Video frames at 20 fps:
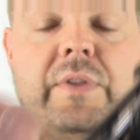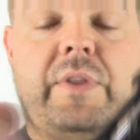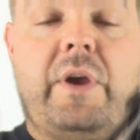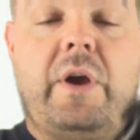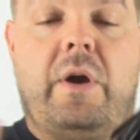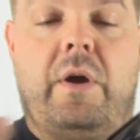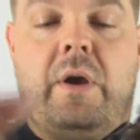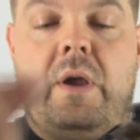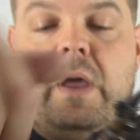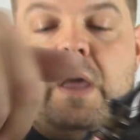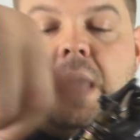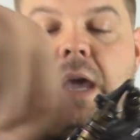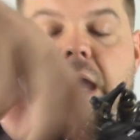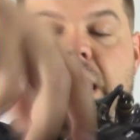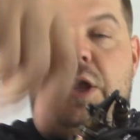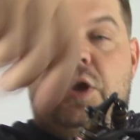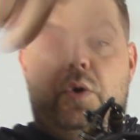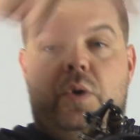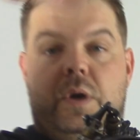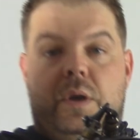in there
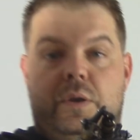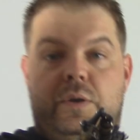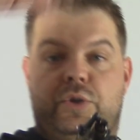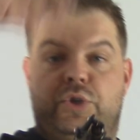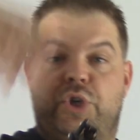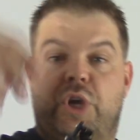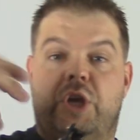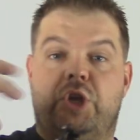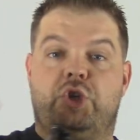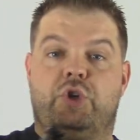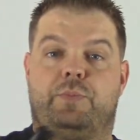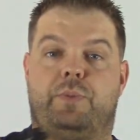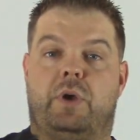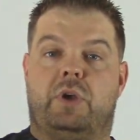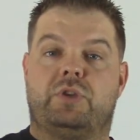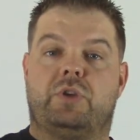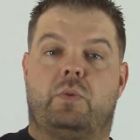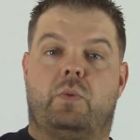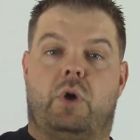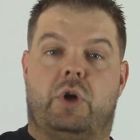and you can change your
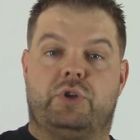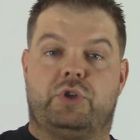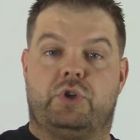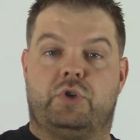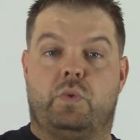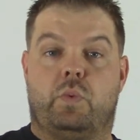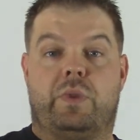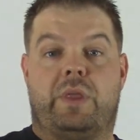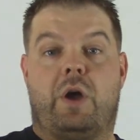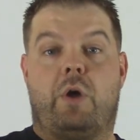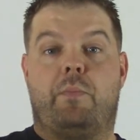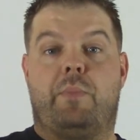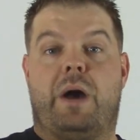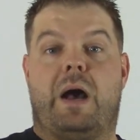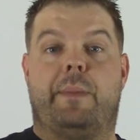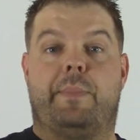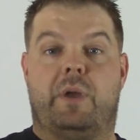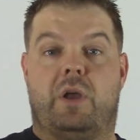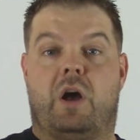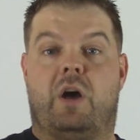ball stud washers without
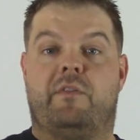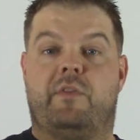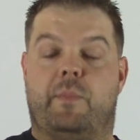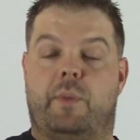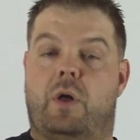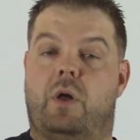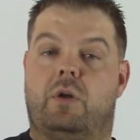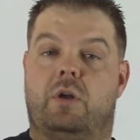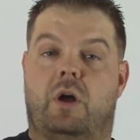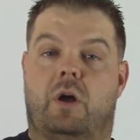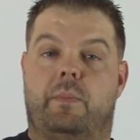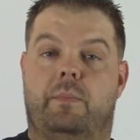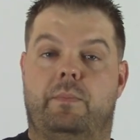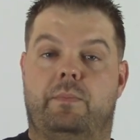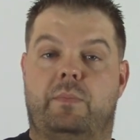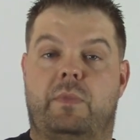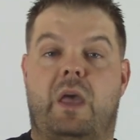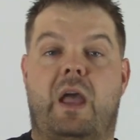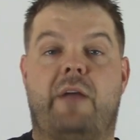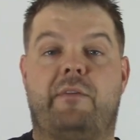popping off a ball
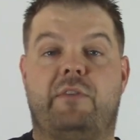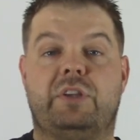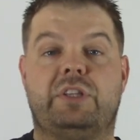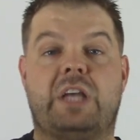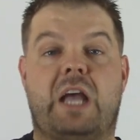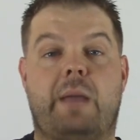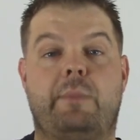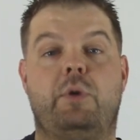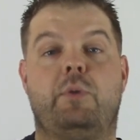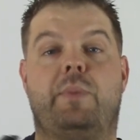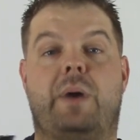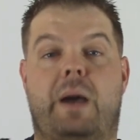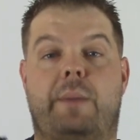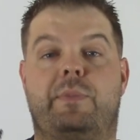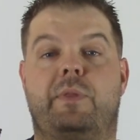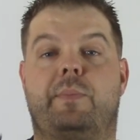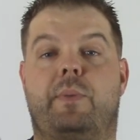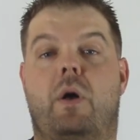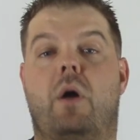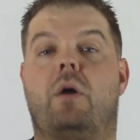cup. Every time you
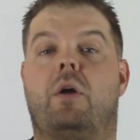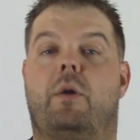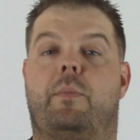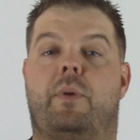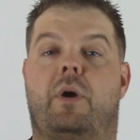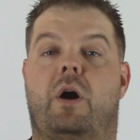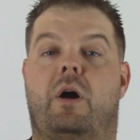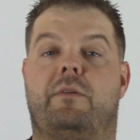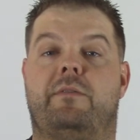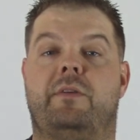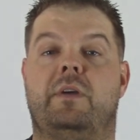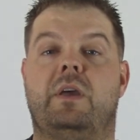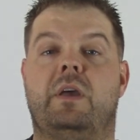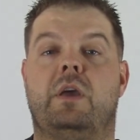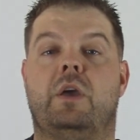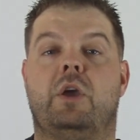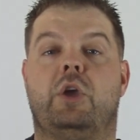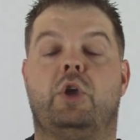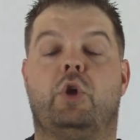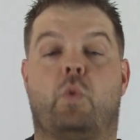pop the ball cup off,
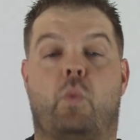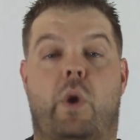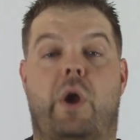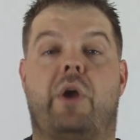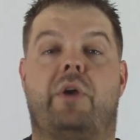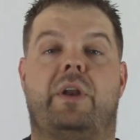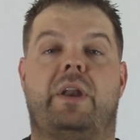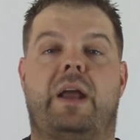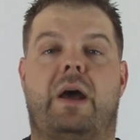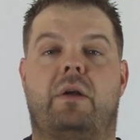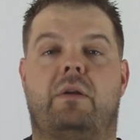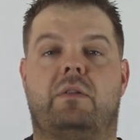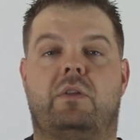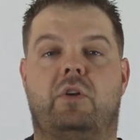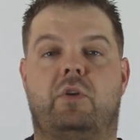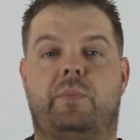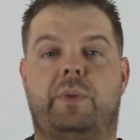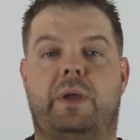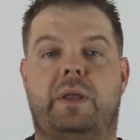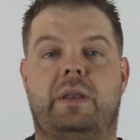you're wearing it out a
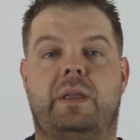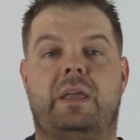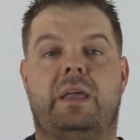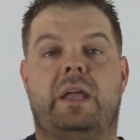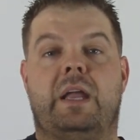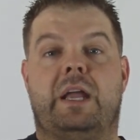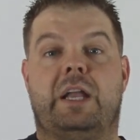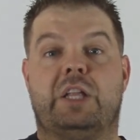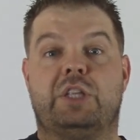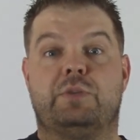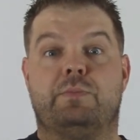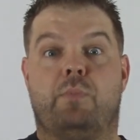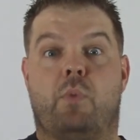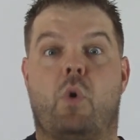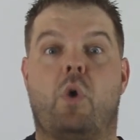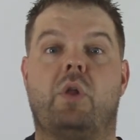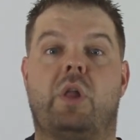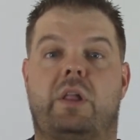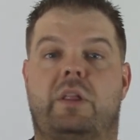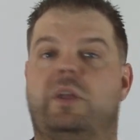little bit and it's
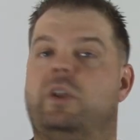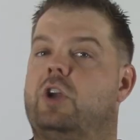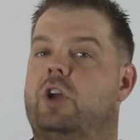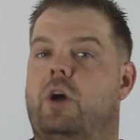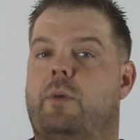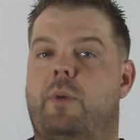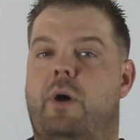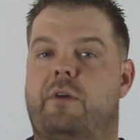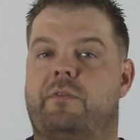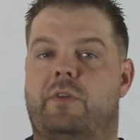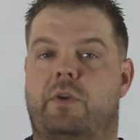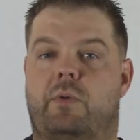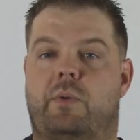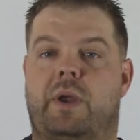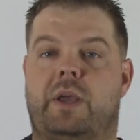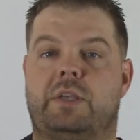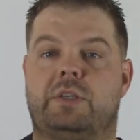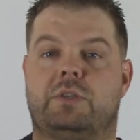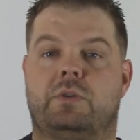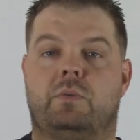more likely to come off in a
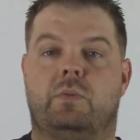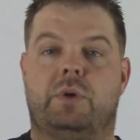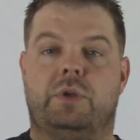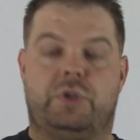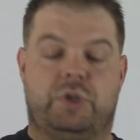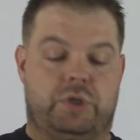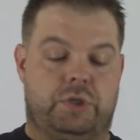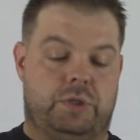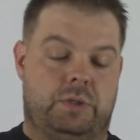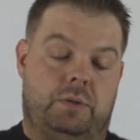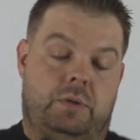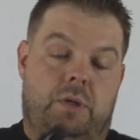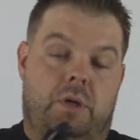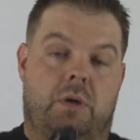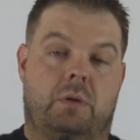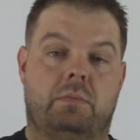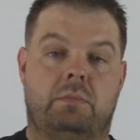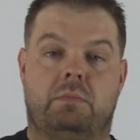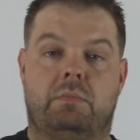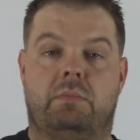race, which is, you
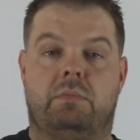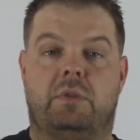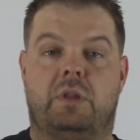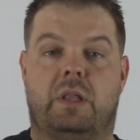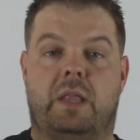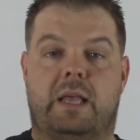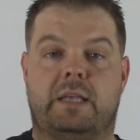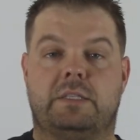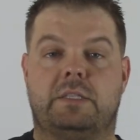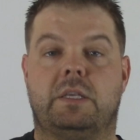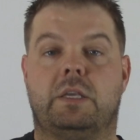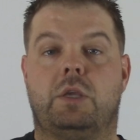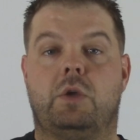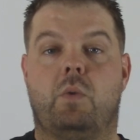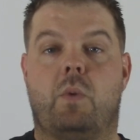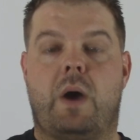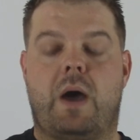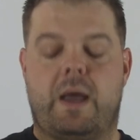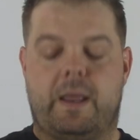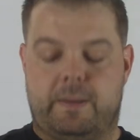know, the last thing
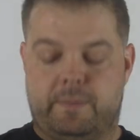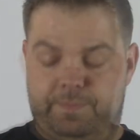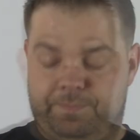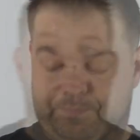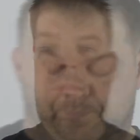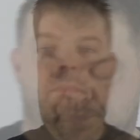you want.